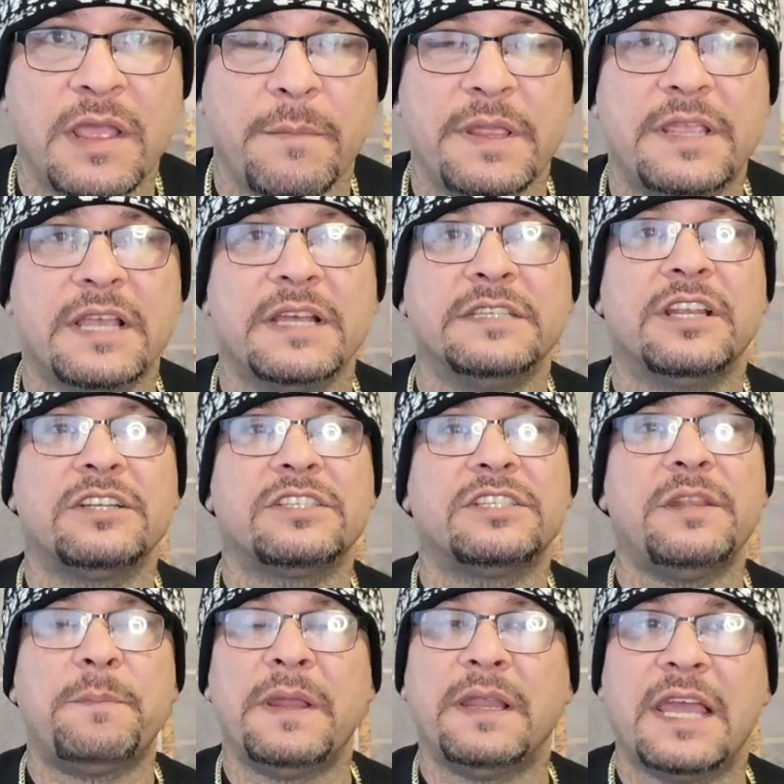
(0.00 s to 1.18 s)
because there's
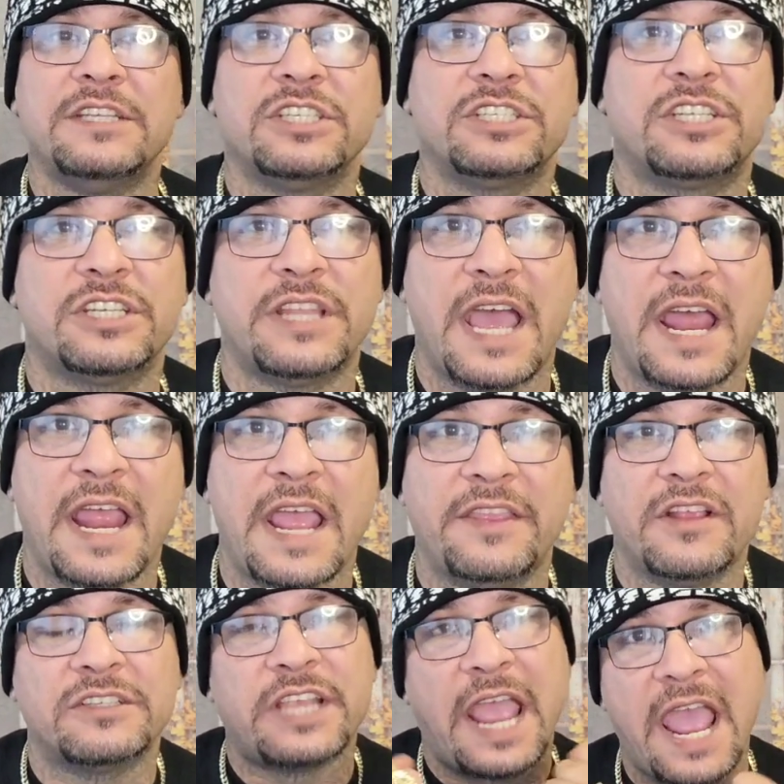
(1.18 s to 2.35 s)
stipulations to that and
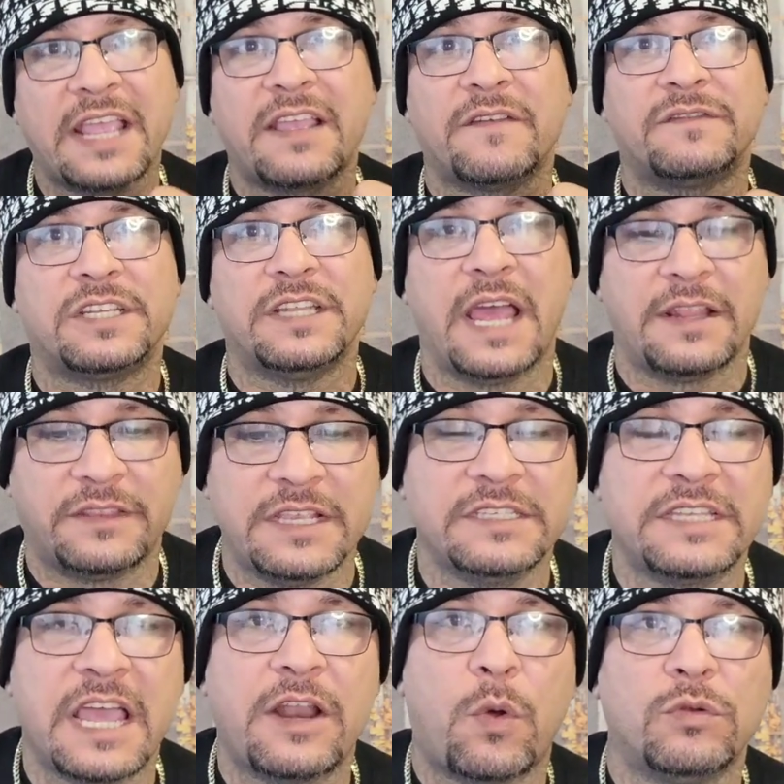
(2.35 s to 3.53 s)
there's handcuffs to that, things
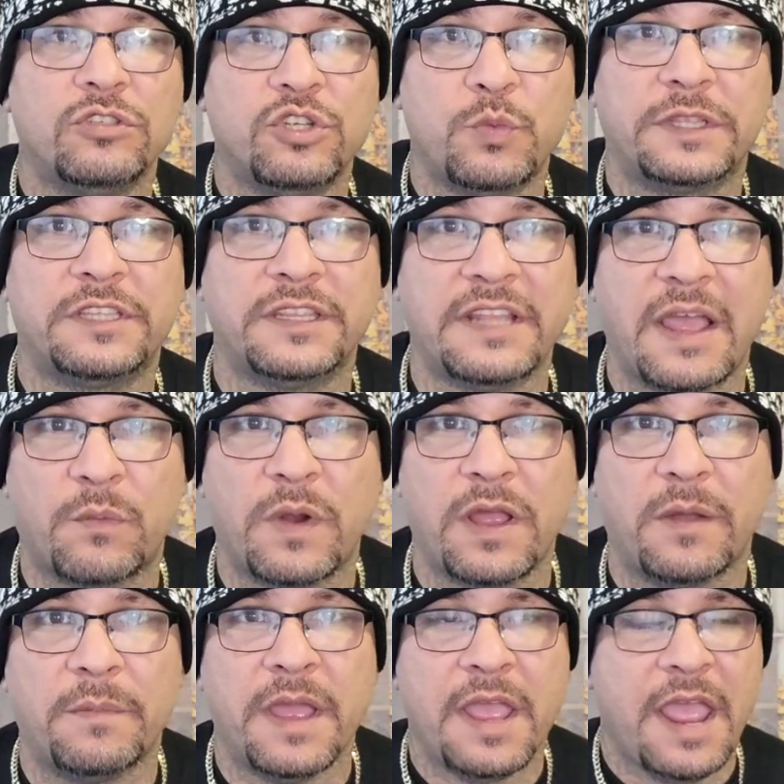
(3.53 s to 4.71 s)
that hold you within that
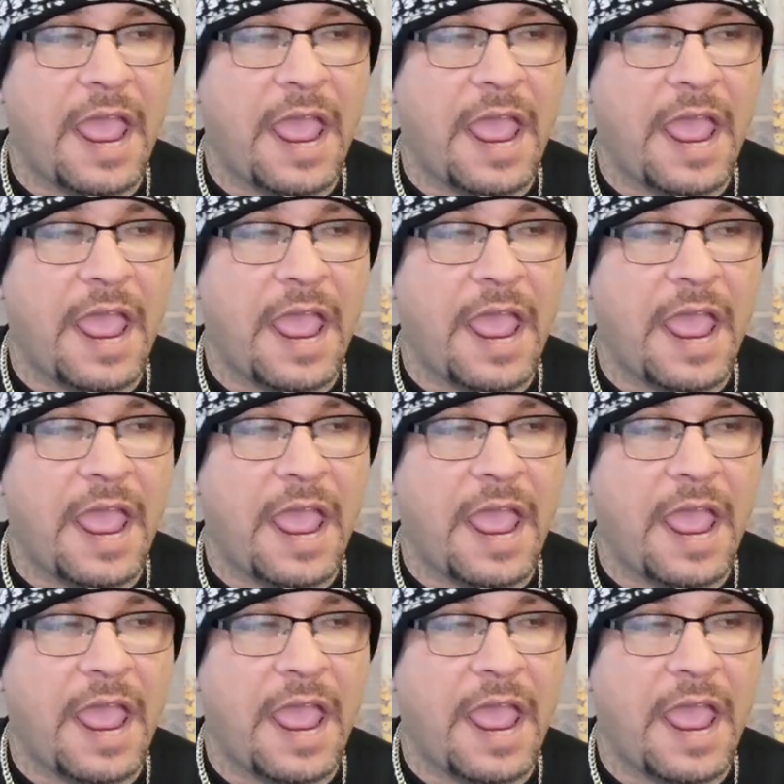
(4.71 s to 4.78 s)
realm,